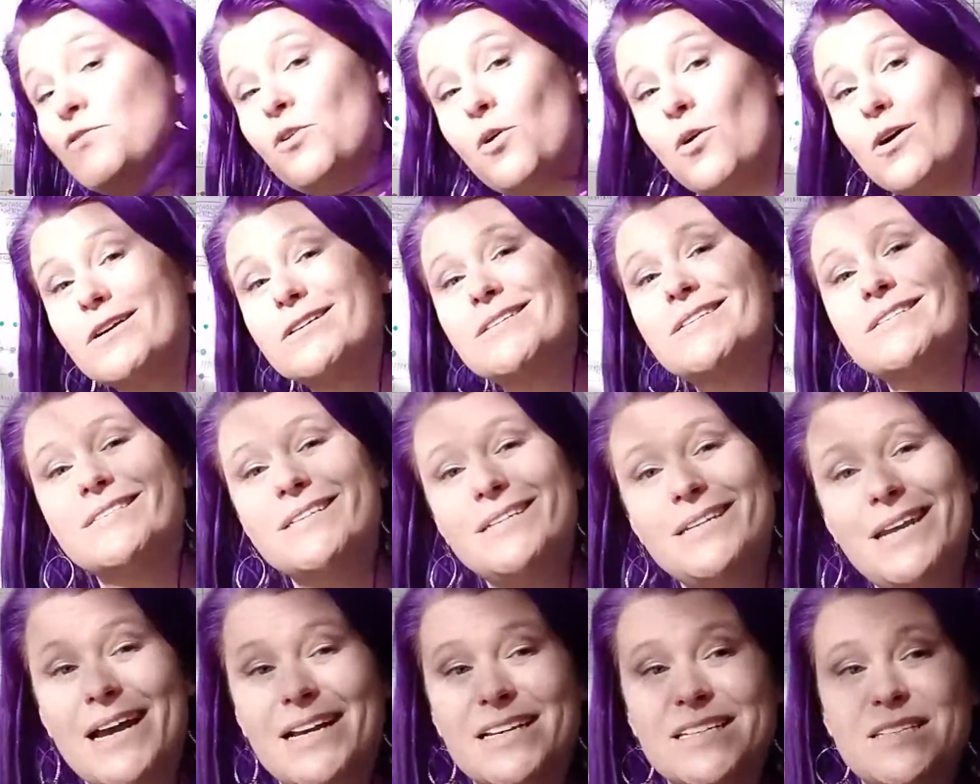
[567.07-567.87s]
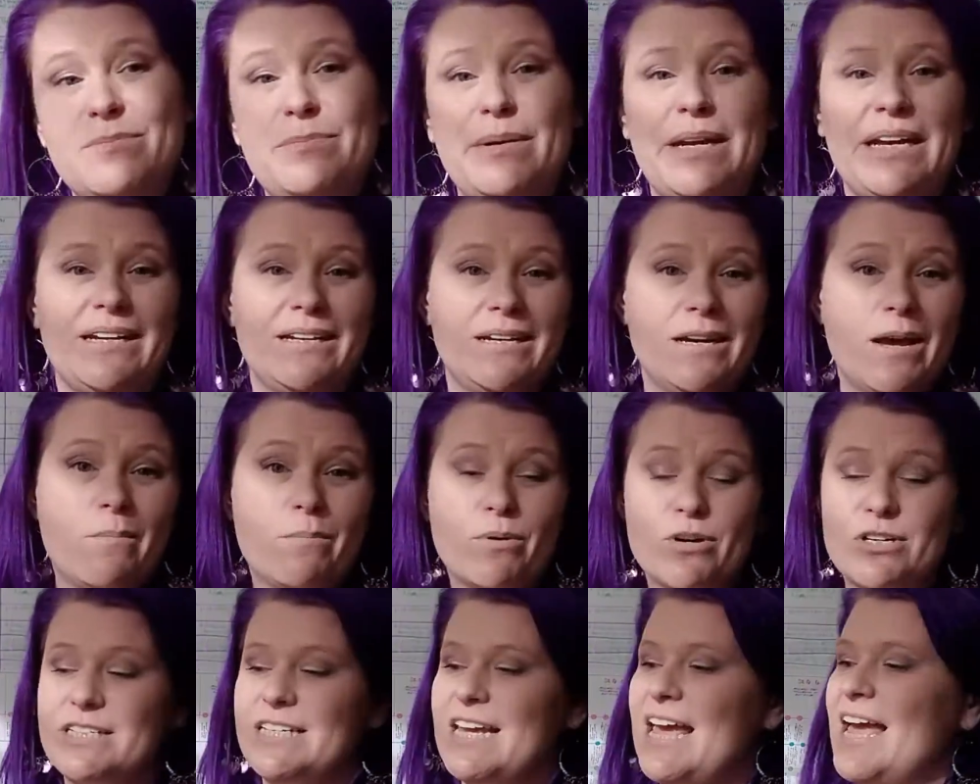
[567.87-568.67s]
of course the next beat.
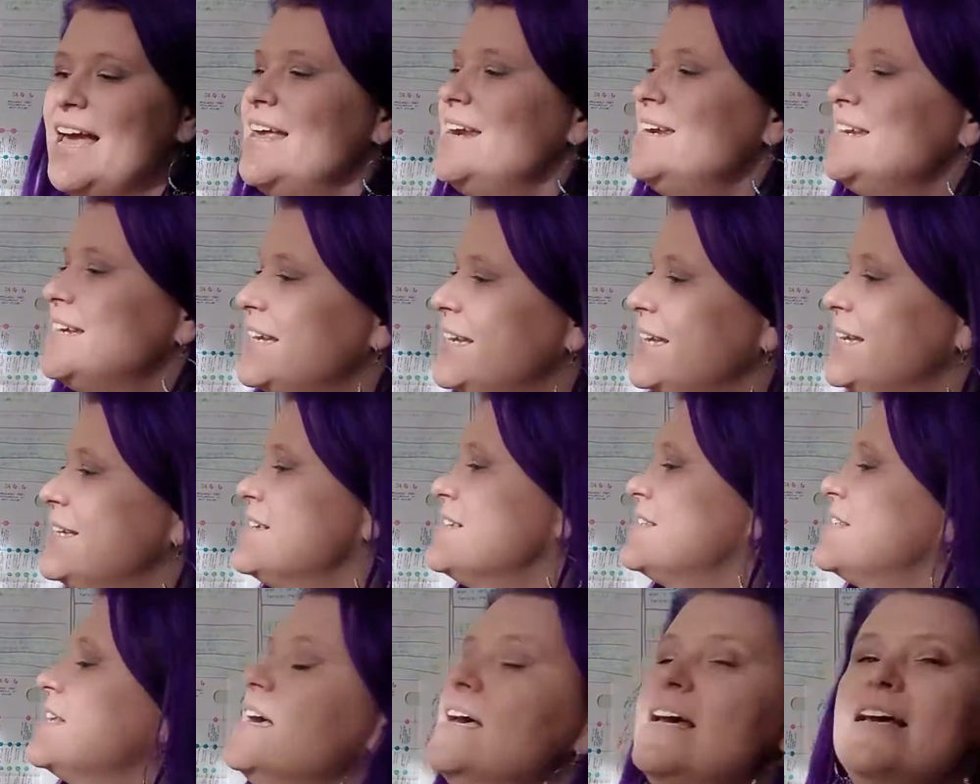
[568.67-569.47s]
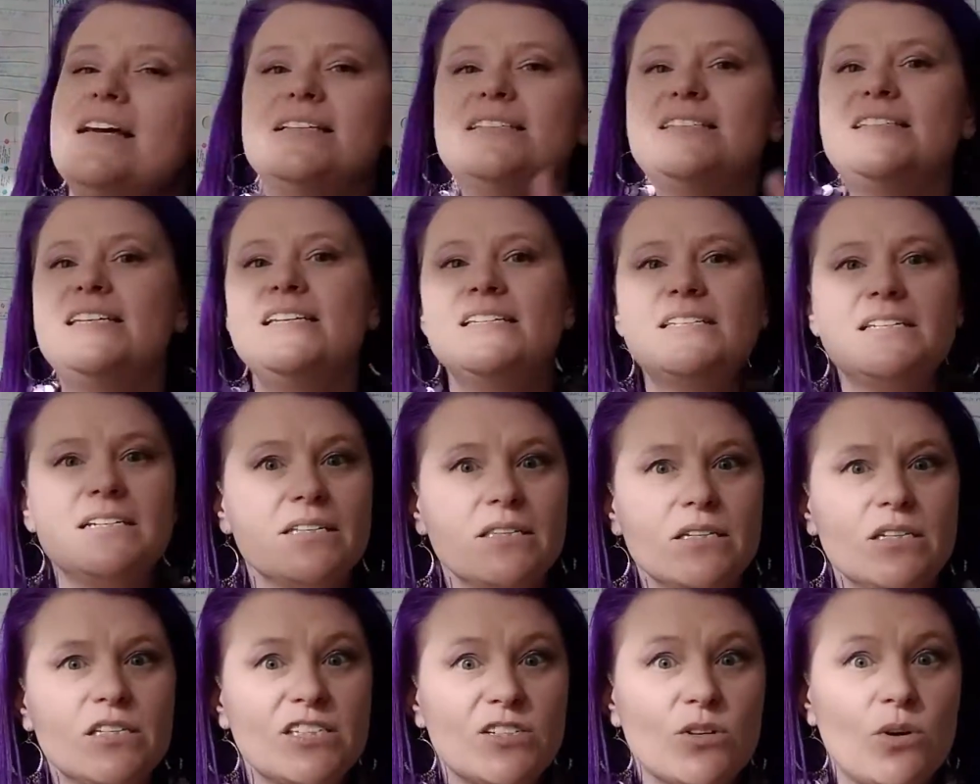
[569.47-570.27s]
Number 10 is seizing
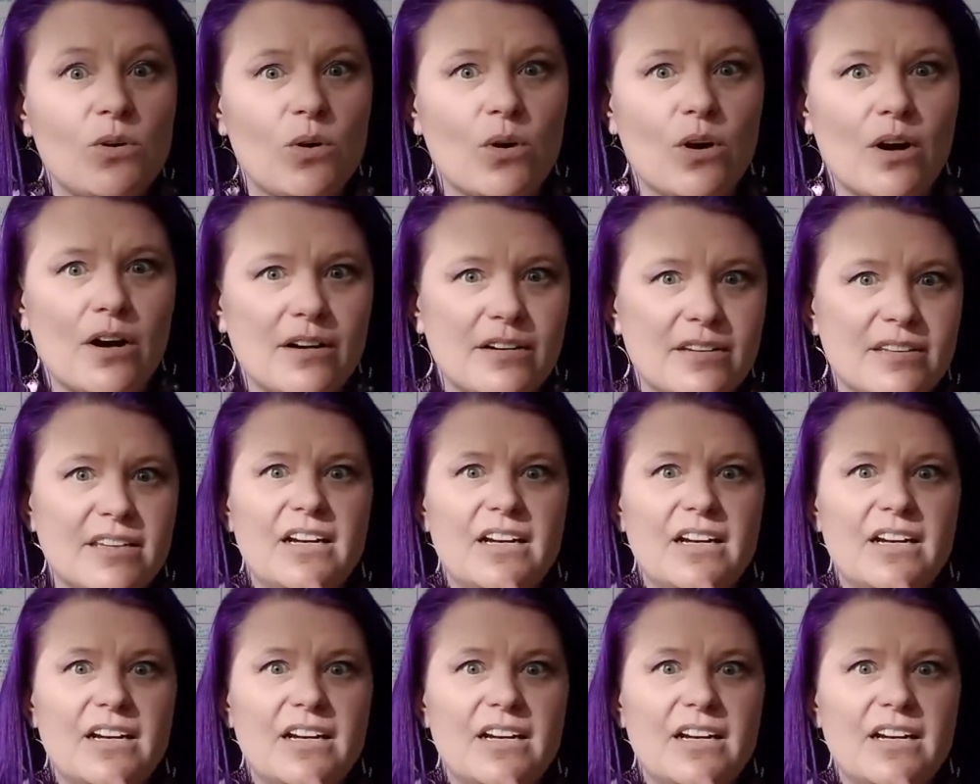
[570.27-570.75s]
the sword,